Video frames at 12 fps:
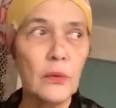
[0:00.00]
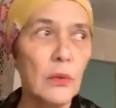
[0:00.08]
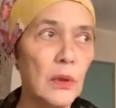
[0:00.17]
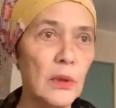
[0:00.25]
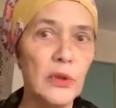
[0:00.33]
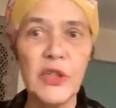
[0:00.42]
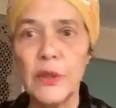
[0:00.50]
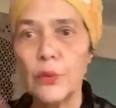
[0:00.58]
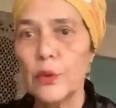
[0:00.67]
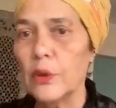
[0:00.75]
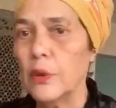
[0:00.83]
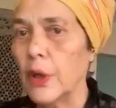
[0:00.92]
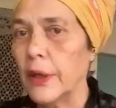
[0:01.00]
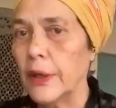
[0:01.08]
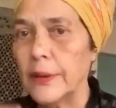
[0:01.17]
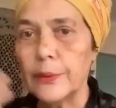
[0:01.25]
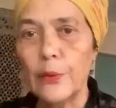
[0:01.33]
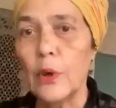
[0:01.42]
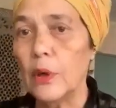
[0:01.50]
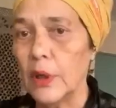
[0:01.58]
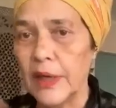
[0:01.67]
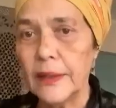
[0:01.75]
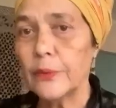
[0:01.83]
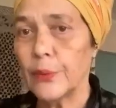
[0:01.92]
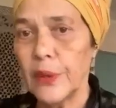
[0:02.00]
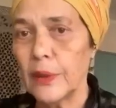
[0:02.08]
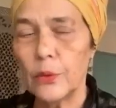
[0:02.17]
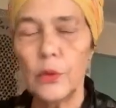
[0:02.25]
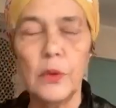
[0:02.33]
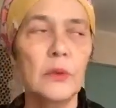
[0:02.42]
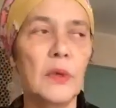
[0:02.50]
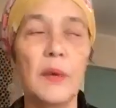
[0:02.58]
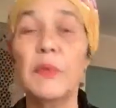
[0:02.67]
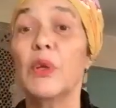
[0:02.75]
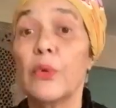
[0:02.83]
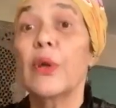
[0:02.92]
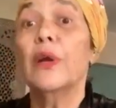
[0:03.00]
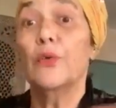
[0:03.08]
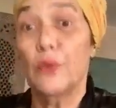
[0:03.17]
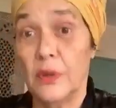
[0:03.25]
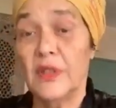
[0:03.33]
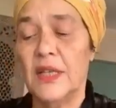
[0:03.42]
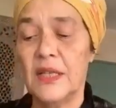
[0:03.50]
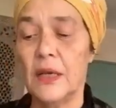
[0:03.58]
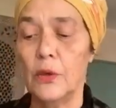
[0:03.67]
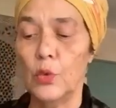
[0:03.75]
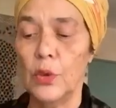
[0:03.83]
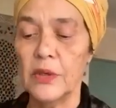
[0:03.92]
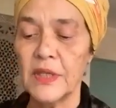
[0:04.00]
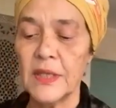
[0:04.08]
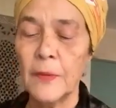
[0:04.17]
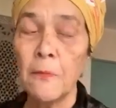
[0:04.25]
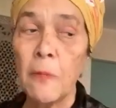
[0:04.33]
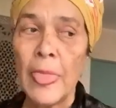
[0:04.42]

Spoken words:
war on terror, and war and real war. I mean, real war, these are wars.